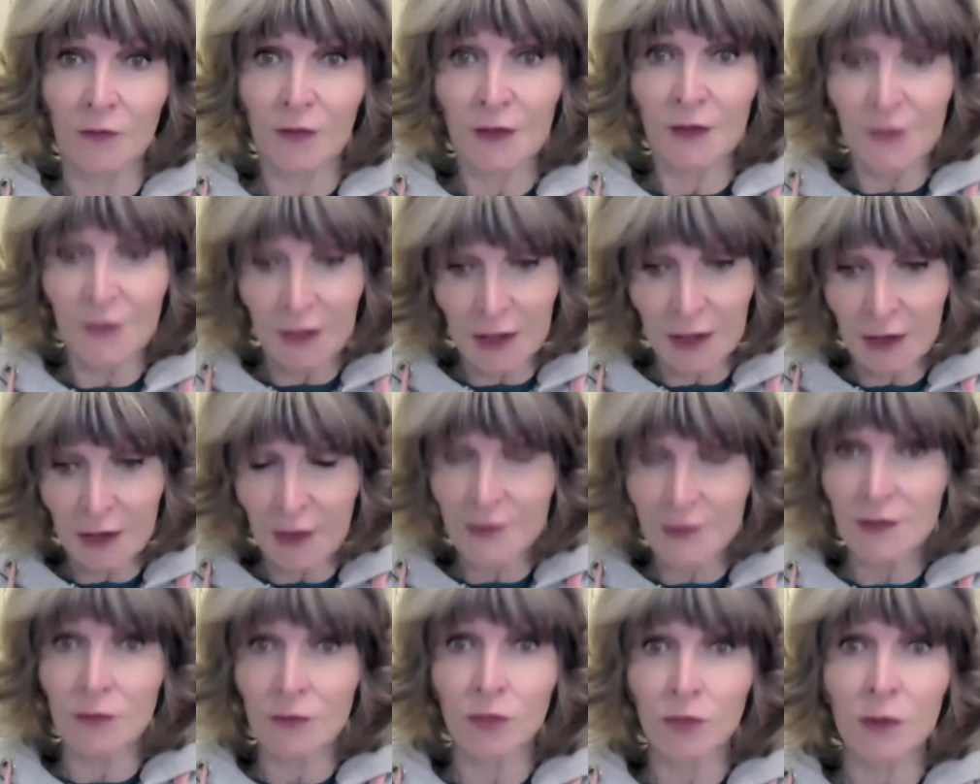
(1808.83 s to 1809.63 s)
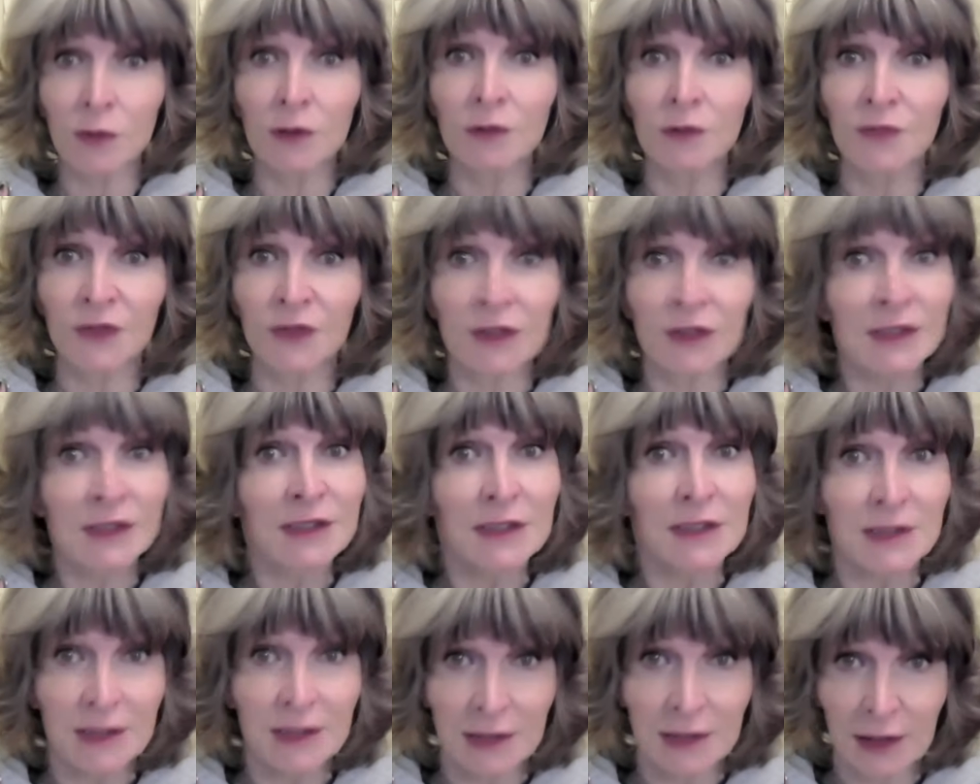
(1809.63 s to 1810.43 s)
I think, has a real
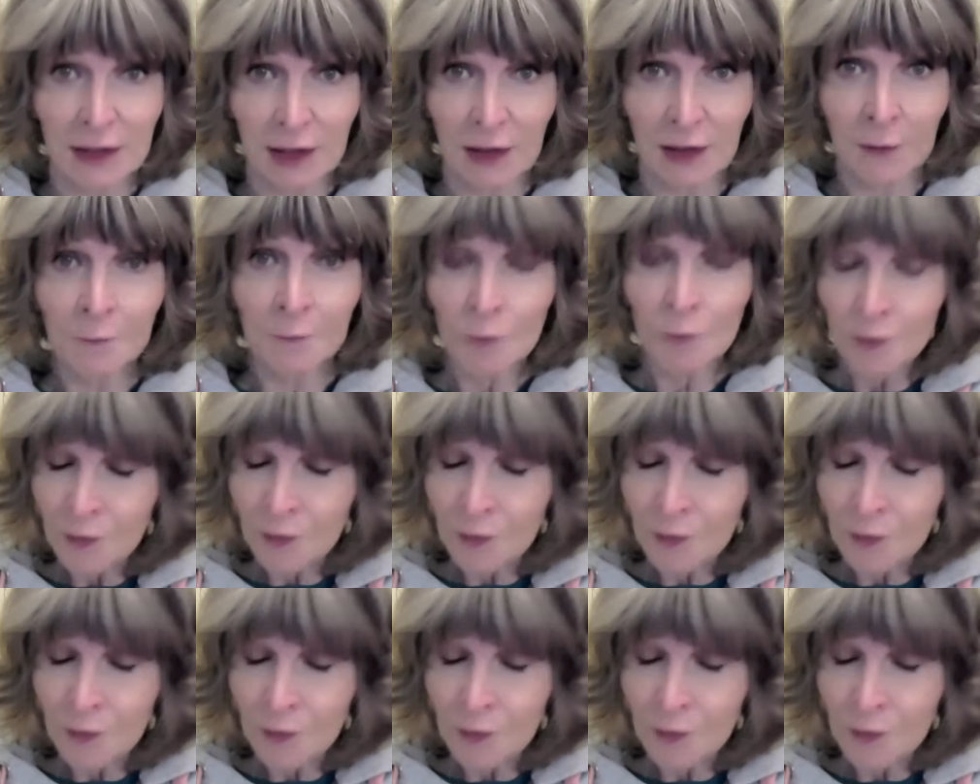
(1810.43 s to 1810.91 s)
validity.